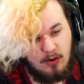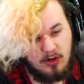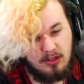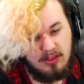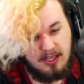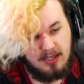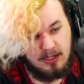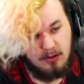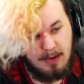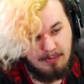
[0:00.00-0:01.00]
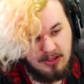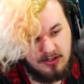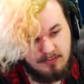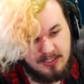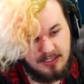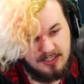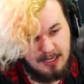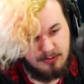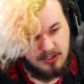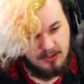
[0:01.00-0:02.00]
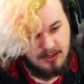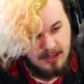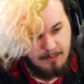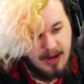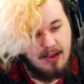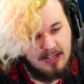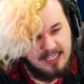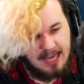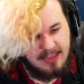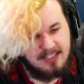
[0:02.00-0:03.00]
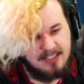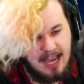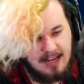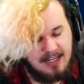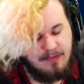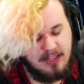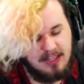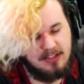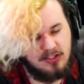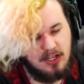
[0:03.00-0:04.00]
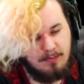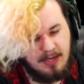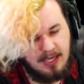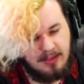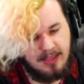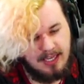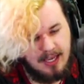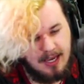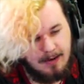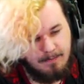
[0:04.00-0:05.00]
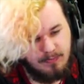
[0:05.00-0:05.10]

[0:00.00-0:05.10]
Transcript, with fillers: Or do you think, you know, maybe there's misconception? But anyways, yeah, this, I definitely think this is going to be the, uh,